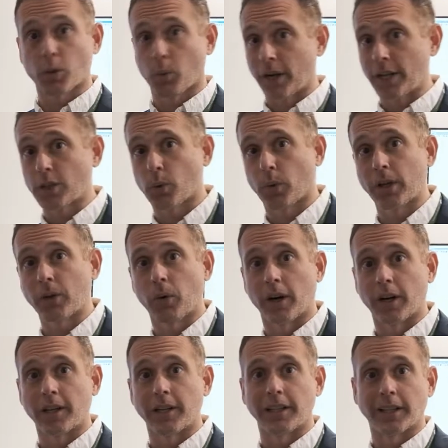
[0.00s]

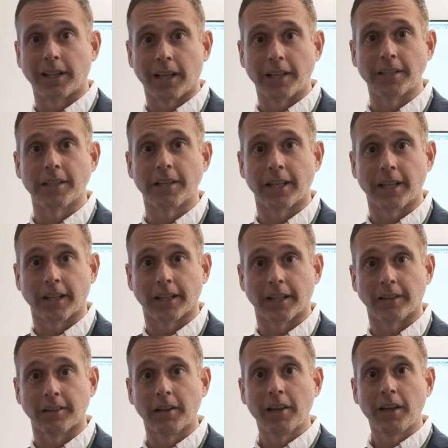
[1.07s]
2021 in London,
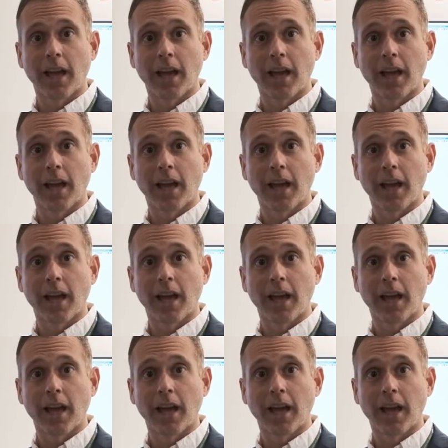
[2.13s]
England,